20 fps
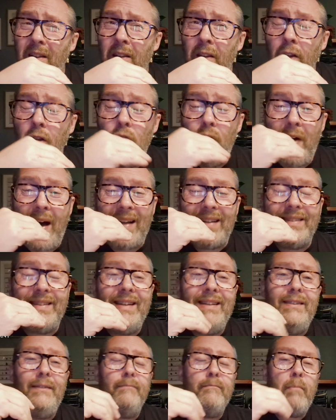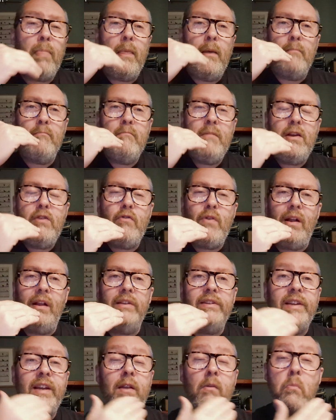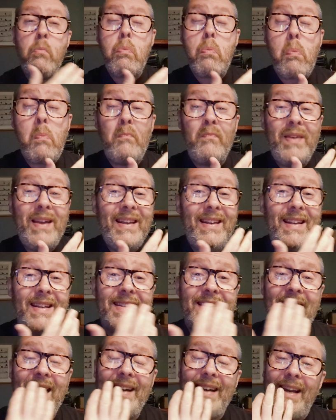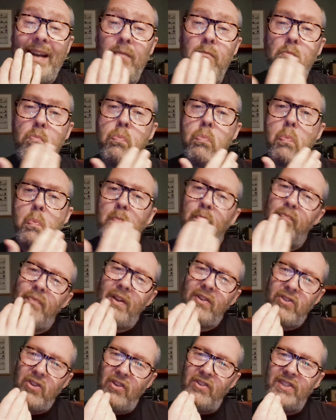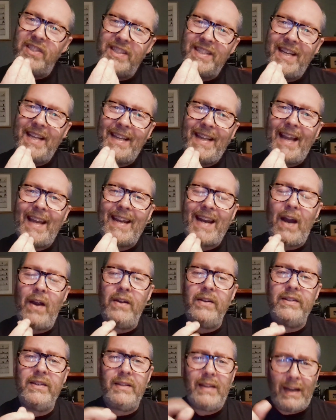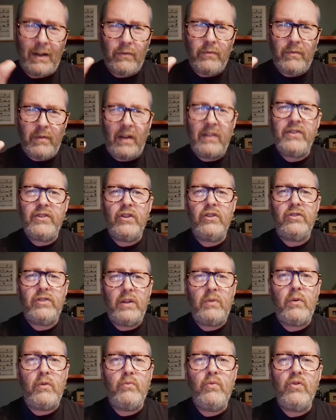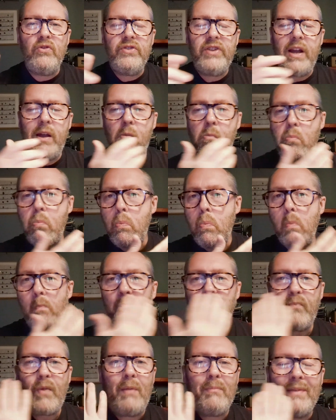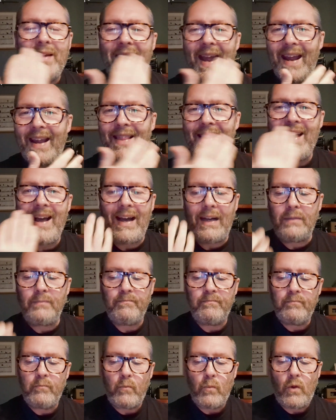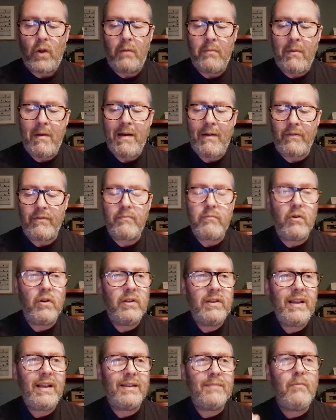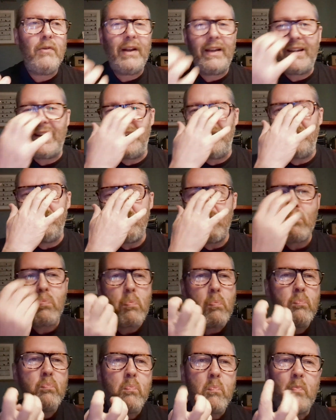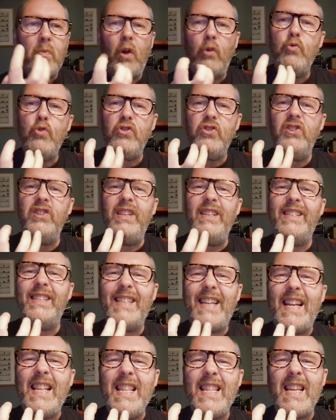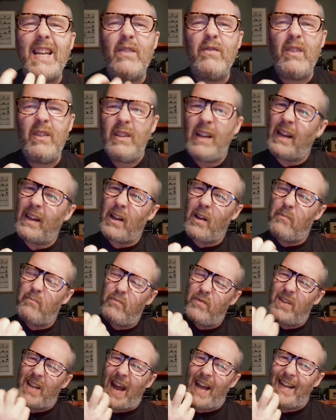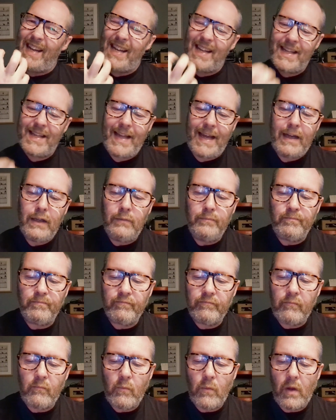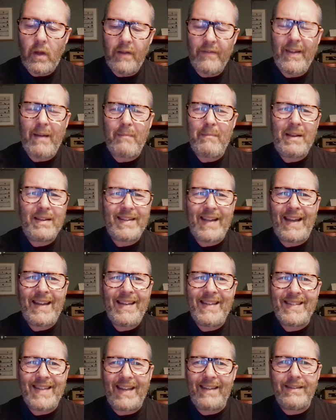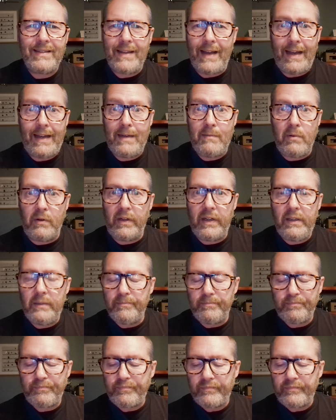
low acid, minerality, hint of tannin, that sort of skin-like character, like I associate with russet. I'm getting that on my mouth, but it's more like a, a russety skin thing than like a tannic thing. If that makes any sense to anybody,